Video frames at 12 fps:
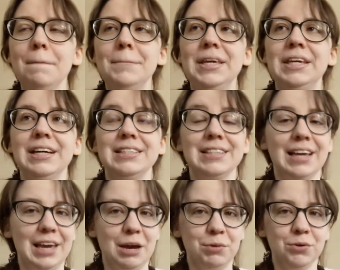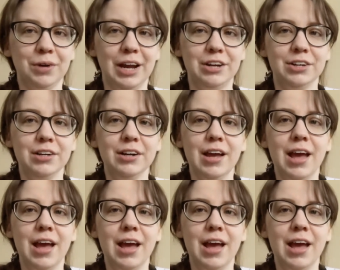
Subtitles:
because I am a writer